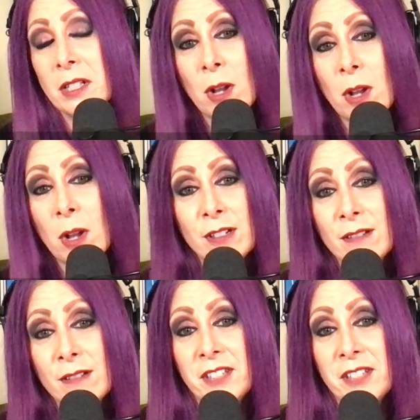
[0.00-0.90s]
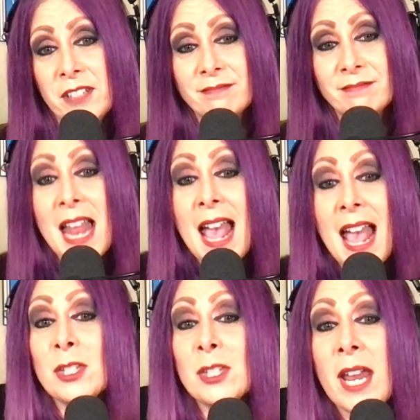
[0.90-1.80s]
to 150. It's not
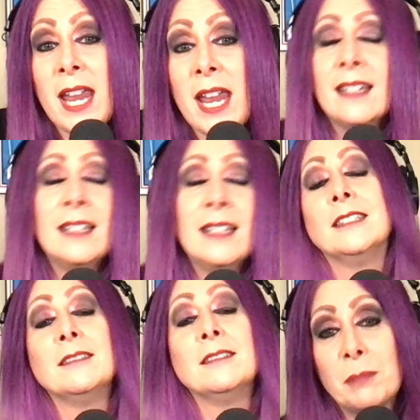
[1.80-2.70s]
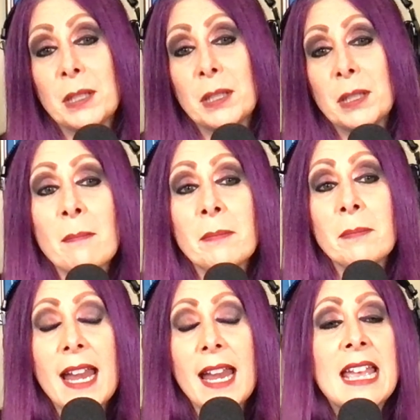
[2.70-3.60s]
this week, but
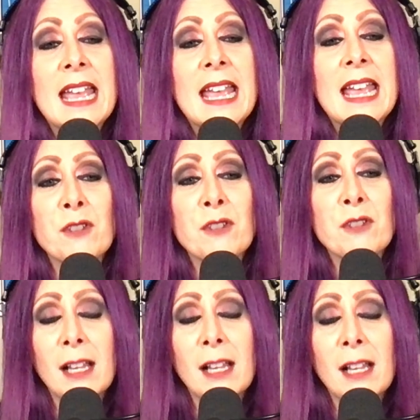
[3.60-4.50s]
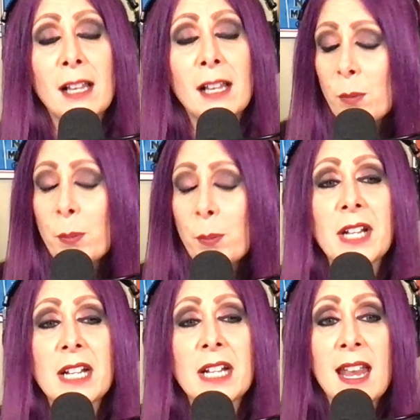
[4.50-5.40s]
someday. If you're celebrating your
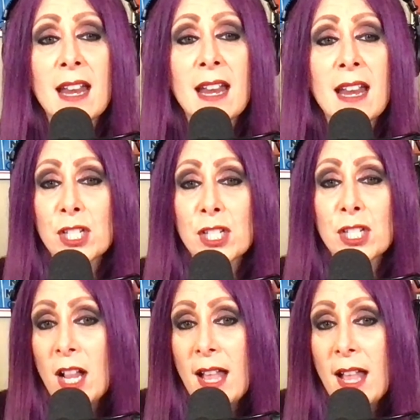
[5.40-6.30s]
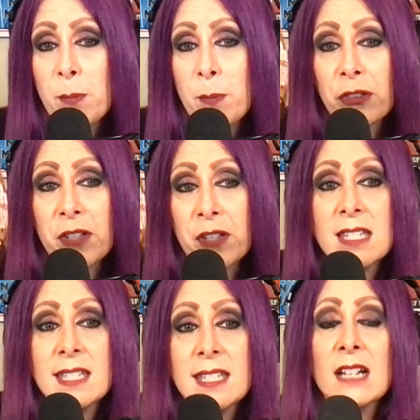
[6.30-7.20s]
birthday today, first of all, happy birthday.
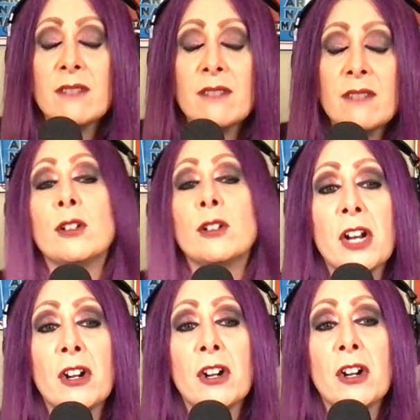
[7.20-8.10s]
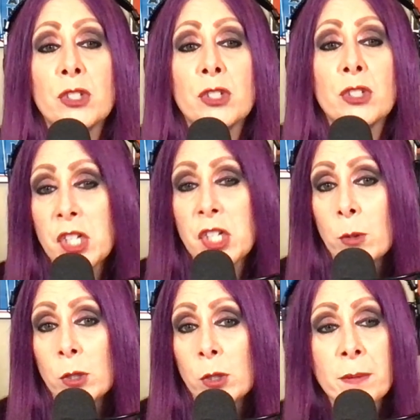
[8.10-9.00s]
Second of all, you're sharing it with Jimmy
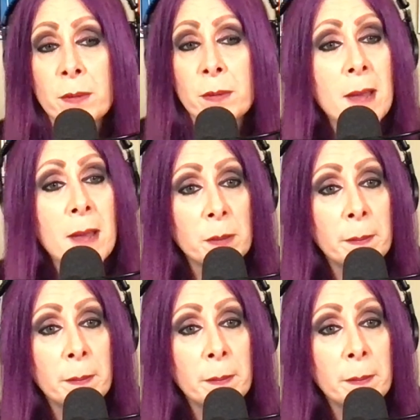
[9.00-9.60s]
Chamberlain from the Smashing